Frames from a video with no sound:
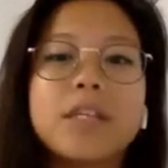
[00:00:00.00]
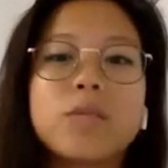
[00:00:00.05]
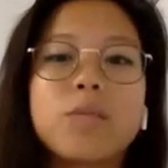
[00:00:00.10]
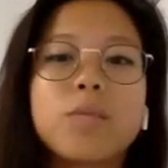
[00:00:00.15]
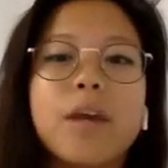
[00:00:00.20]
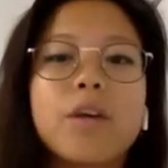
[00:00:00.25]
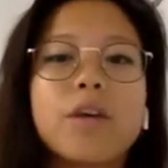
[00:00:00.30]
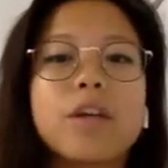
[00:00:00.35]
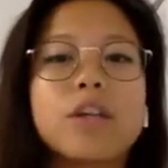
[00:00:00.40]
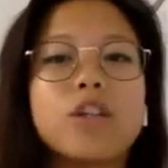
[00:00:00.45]
This
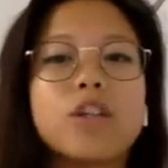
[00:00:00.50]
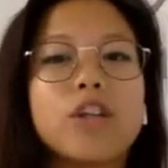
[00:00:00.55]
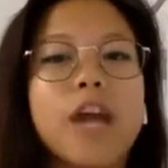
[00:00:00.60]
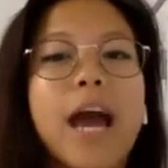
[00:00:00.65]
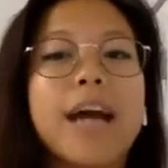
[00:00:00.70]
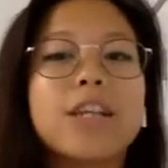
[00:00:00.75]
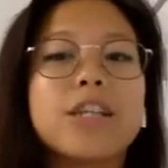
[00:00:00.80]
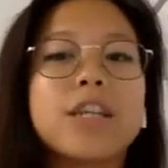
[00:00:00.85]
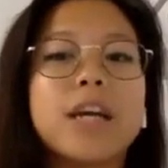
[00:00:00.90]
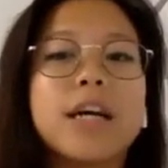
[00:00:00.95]
way you can
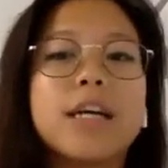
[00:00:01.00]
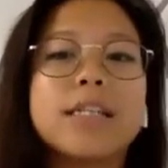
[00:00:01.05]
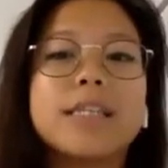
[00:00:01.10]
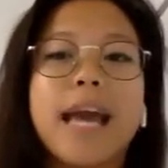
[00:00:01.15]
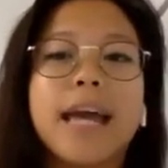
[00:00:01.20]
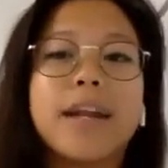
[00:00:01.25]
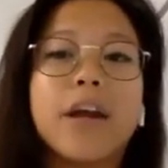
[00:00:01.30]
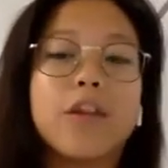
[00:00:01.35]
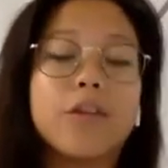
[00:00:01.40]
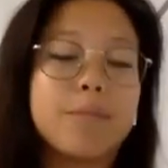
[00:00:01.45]
chat to us
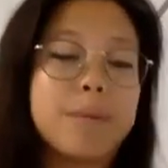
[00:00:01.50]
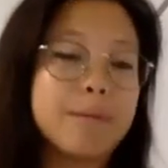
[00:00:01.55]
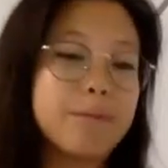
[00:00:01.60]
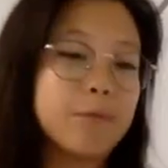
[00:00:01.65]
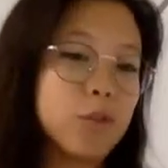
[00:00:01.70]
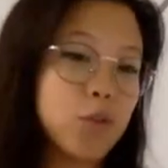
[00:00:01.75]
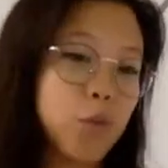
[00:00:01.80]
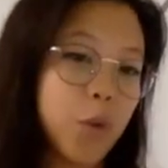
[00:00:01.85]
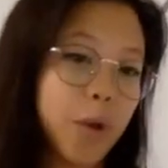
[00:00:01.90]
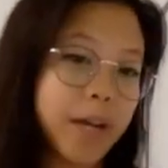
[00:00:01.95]
and other
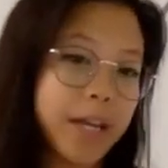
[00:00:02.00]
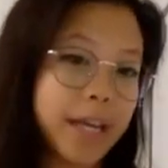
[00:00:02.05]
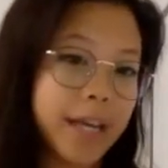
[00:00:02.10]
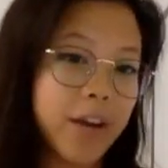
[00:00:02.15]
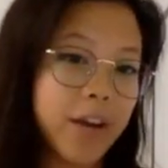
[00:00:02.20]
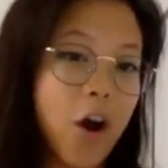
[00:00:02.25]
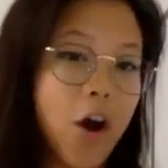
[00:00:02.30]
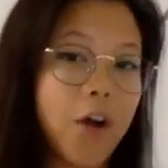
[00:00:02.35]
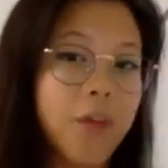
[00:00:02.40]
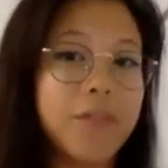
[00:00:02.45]
people joining
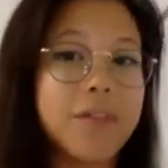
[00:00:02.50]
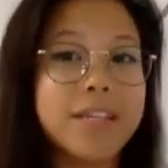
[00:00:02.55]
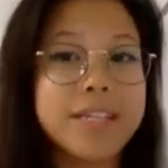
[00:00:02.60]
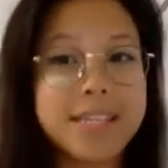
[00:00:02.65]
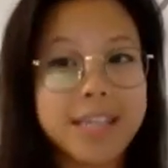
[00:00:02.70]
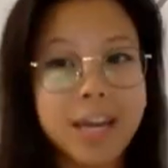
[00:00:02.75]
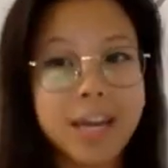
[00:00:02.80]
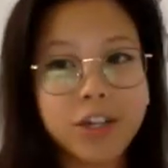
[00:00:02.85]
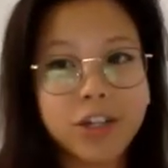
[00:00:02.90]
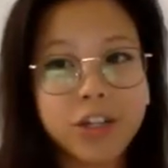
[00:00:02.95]
in on the
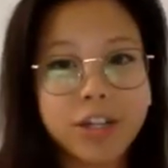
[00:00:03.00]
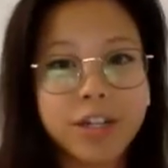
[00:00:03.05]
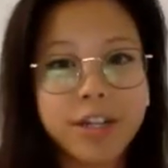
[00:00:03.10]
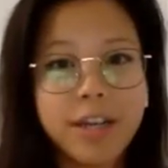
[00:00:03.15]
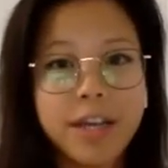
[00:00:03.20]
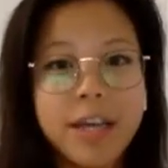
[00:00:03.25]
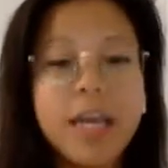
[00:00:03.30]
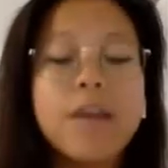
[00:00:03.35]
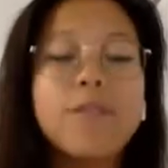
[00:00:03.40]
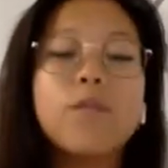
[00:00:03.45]
session.
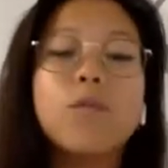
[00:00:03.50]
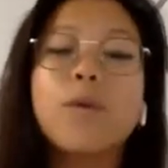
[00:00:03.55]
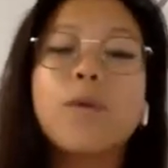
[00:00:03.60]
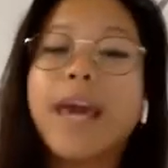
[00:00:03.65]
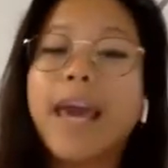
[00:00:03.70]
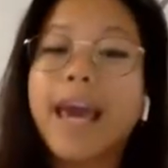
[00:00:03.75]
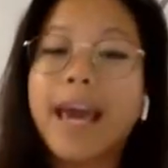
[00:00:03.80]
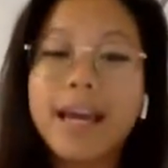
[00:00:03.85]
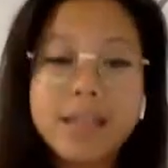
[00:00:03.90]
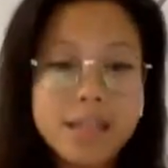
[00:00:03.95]
If you
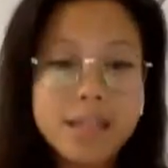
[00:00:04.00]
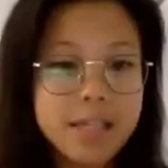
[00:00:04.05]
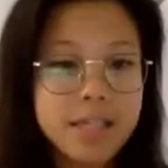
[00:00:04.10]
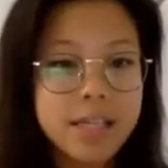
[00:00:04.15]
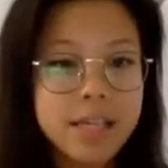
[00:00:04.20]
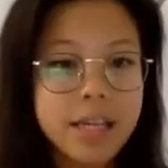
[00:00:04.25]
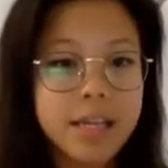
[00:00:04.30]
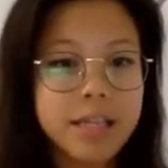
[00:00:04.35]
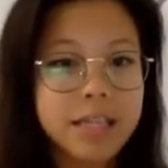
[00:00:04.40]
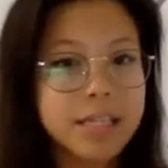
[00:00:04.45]
can't
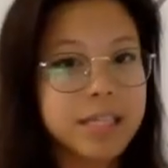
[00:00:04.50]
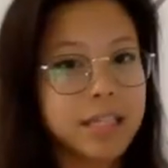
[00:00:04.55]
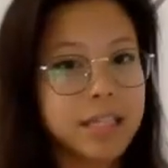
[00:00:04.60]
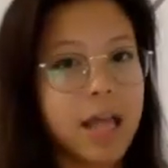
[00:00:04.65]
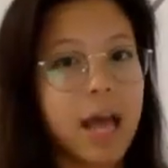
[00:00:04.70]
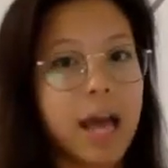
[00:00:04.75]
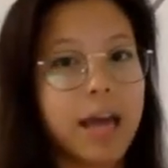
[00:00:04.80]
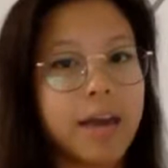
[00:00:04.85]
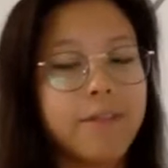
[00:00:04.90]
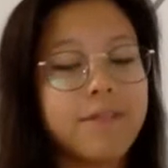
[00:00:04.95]
see this
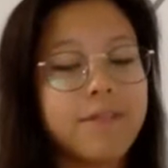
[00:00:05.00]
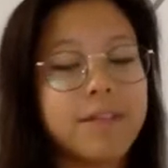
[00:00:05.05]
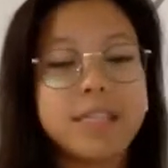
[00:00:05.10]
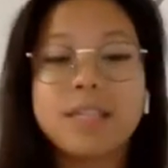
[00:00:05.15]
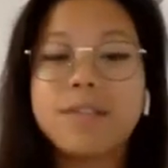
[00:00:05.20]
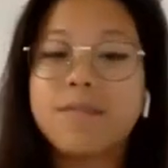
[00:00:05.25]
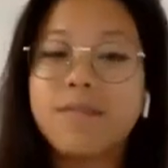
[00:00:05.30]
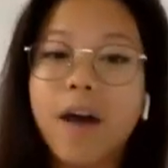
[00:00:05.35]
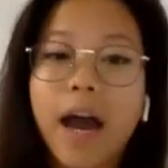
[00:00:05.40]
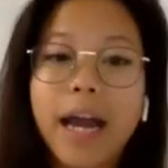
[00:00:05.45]
live, that's
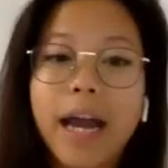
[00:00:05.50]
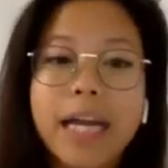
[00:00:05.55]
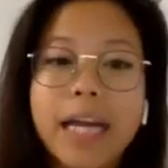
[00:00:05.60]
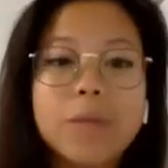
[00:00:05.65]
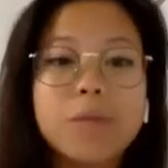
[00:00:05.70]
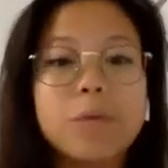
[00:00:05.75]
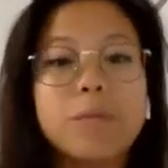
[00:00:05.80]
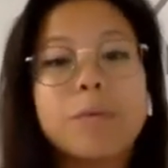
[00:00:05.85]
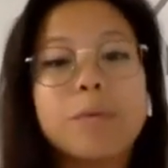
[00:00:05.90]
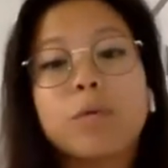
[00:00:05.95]
fine.
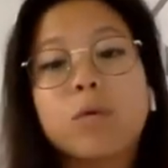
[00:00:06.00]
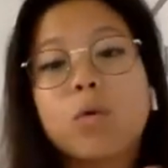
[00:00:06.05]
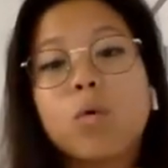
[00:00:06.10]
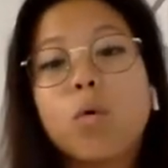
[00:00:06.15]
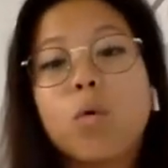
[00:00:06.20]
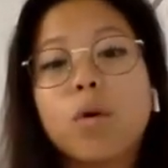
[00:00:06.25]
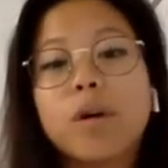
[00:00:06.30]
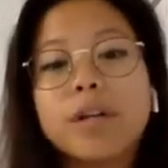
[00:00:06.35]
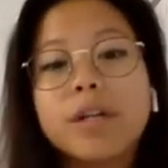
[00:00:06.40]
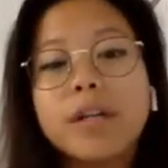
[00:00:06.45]
It will be
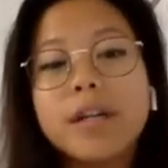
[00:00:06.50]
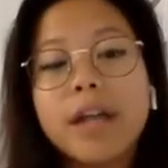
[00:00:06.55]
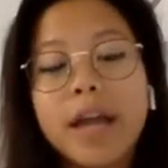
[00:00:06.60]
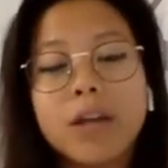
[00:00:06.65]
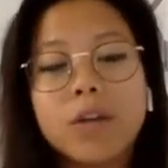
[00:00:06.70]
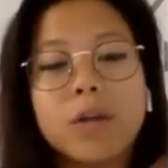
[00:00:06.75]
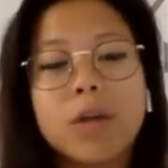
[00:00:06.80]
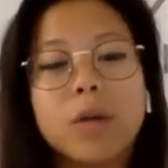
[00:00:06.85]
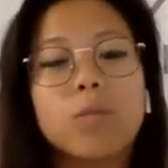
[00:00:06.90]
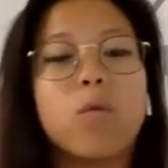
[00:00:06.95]
recorded
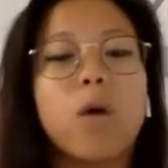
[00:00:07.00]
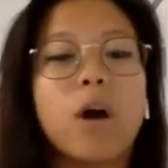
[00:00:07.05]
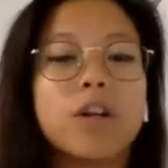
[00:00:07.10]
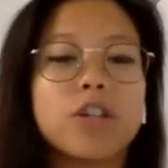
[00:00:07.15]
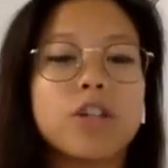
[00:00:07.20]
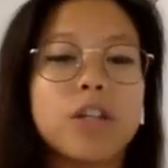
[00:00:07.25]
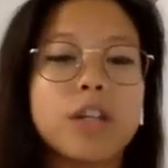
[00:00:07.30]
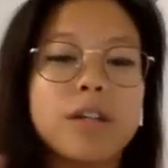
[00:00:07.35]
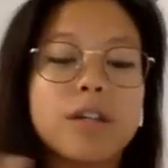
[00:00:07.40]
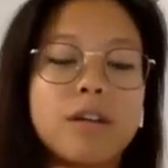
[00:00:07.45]
and you can
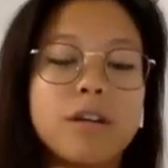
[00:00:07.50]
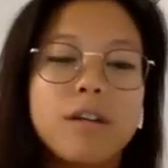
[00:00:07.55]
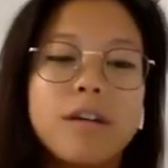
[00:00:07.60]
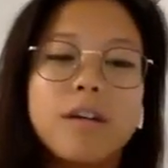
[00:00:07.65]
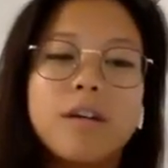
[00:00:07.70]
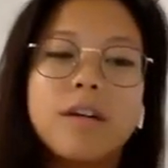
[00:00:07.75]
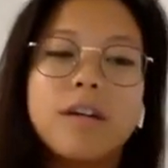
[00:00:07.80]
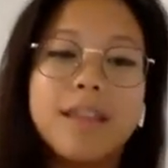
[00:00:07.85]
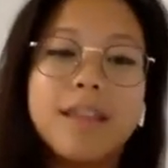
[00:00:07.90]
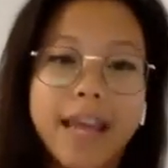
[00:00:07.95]
watch it
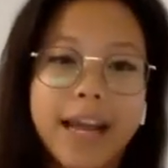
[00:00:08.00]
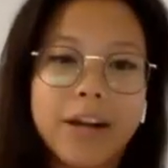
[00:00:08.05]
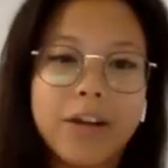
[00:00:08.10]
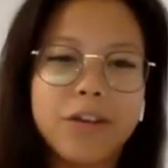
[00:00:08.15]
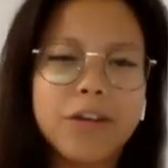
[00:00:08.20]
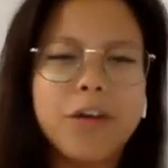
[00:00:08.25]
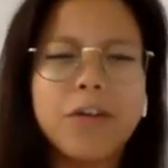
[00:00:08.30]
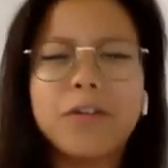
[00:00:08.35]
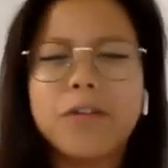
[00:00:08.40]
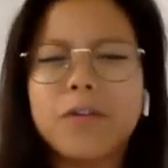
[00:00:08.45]

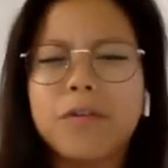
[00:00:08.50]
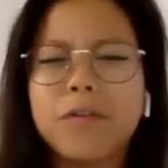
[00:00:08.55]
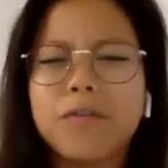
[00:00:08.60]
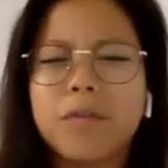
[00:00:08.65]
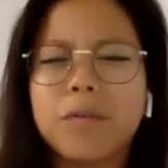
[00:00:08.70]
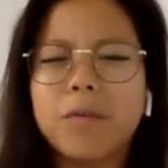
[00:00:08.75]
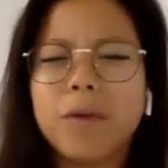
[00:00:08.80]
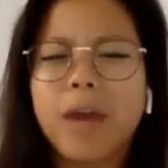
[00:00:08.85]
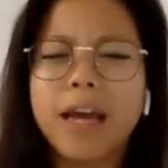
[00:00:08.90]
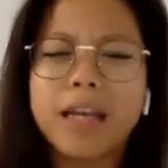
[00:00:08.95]
later. Although
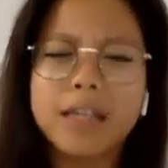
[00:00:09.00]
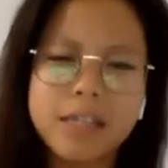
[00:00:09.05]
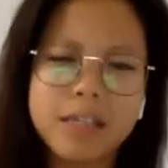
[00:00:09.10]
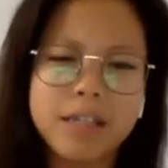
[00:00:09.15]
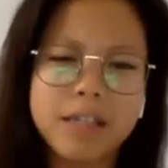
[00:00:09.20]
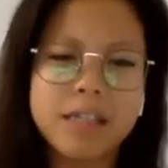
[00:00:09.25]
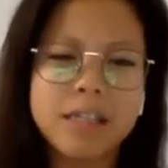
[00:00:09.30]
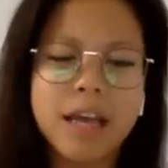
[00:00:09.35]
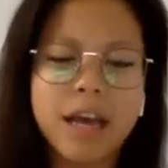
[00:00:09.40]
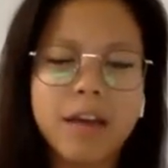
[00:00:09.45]
if you can't
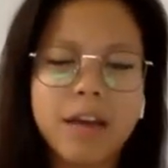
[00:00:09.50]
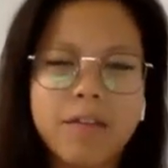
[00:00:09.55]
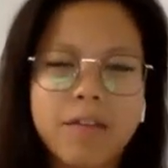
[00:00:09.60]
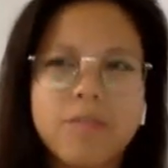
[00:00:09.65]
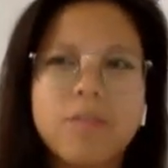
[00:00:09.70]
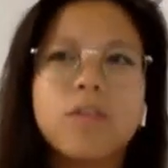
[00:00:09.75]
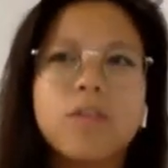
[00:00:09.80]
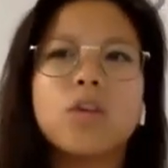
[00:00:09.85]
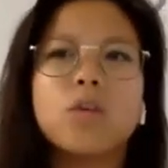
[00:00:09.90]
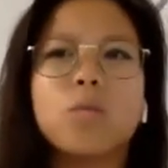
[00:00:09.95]
see this live,
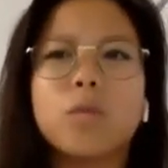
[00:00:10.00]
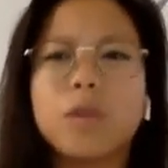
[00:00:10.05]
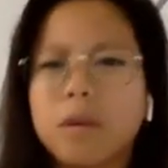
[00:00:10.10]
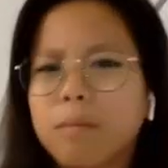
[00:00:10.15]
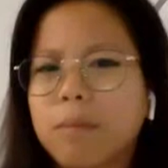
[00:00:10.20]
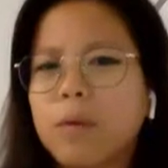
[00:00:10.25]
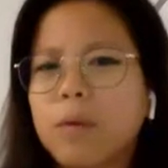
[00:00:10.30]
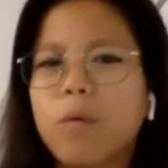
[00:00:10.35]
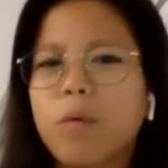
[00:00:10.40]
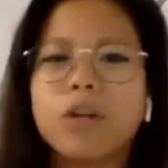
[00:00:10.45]
you
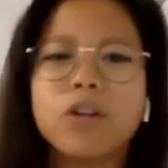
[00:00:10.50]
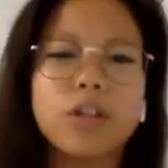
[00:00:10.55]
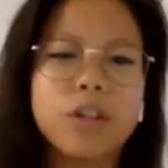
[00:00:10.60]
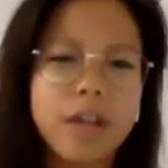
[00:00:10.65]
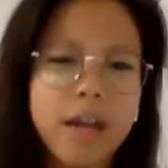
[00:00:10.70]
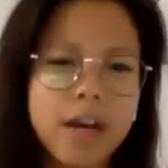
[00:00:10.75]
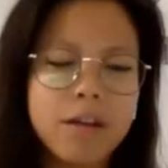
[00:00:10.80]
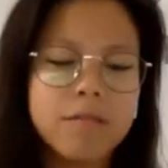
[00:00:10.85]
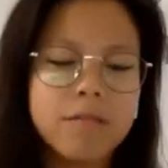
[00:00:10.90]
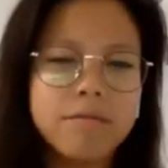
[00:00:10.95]
wouldn't be
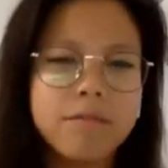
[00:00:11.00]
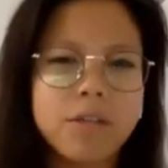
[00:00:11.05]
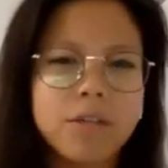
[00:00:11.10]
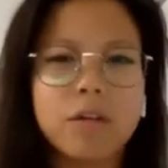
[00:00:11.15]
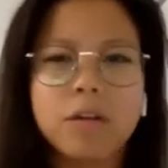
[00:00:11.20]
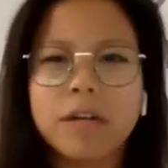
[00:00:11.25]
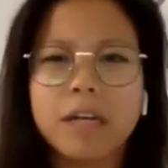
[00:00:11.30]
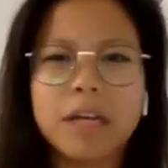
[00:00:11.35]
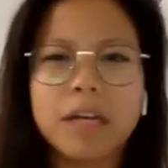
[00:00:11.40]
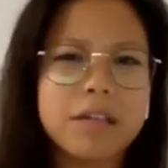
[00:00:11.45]
watching now.
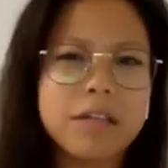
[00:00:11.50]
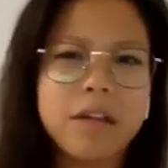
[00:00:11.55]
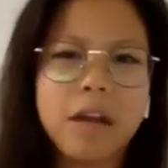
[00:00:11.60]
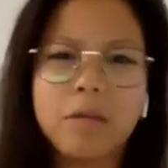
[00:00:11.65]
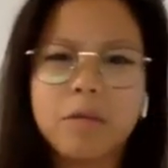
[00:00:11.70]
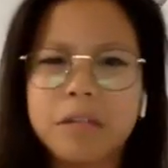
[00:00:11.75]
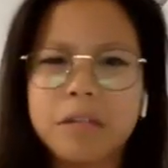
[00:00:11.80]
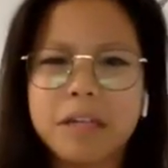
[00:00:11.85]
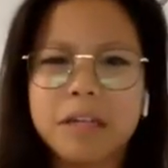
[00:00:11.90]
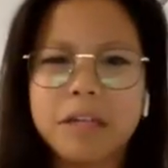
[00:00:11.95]
So I guess
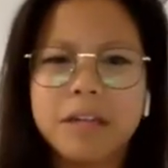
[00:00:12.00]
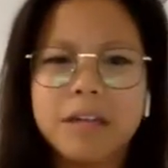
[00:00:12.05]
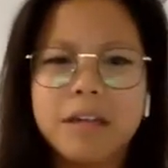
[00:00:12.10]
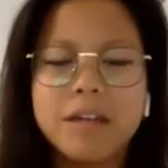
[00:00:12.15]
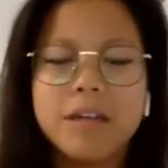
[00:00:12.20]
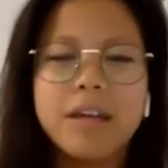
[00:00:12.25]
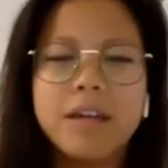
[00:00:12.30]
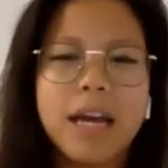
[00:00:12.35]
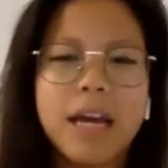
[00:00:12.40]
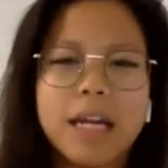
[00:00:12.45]
not really
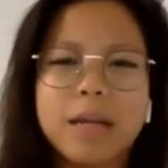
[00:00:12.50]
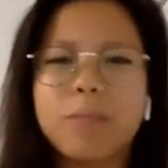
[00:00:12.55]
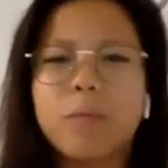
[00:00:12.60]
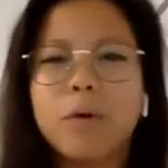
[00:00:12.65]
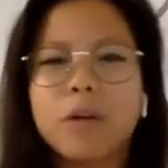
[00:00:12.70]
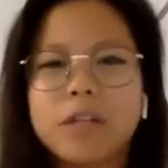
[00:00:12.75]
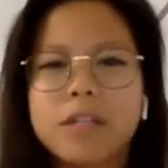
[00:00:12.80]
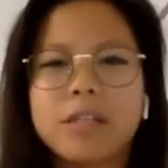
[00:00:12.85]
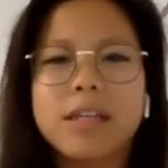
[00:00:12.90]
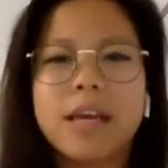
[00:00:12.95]
any
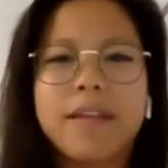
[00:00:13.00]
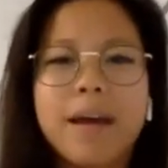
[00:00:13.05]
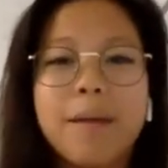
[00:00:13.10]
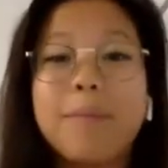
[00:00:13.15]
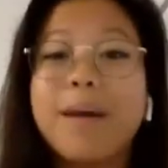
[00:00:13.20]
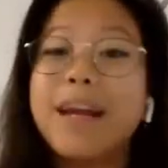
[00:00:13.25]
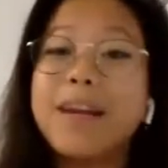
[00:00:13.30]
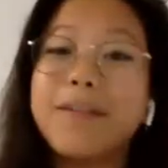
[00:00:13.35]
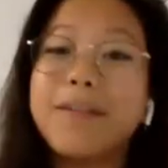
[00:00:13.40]
point to say that.